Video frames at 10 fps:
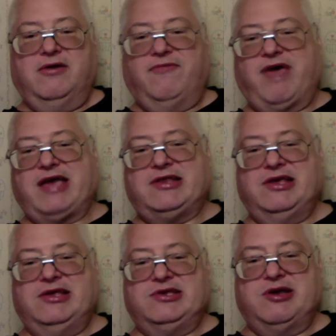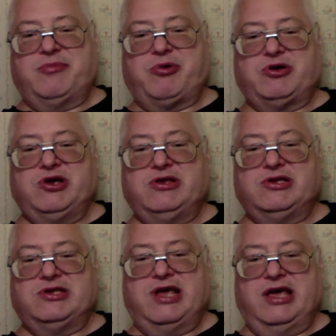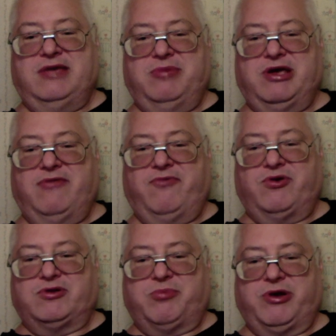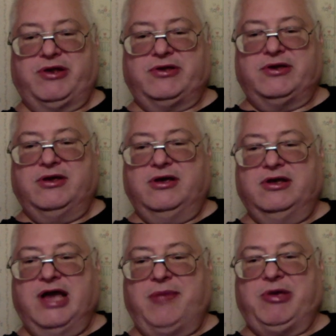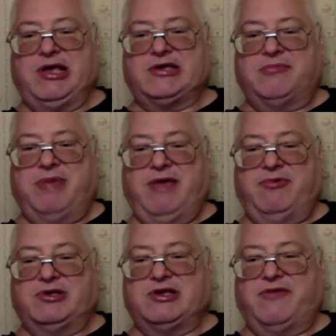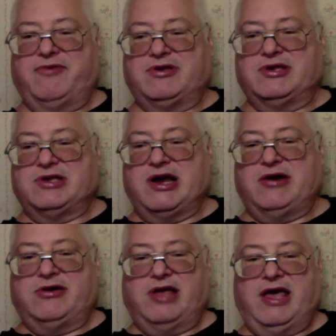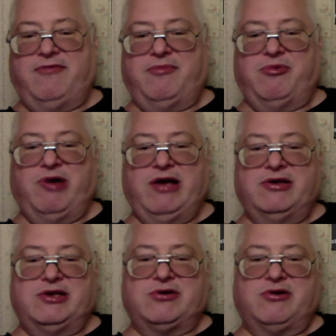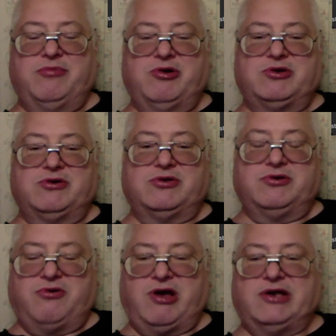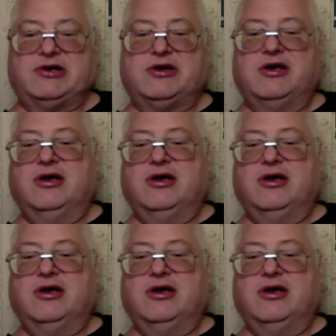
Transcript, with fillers: Fact is, Dipper shouldn't stay and become Ford's apprentice, not because of Mabel's selfish desire to have him around as her emotional crutch,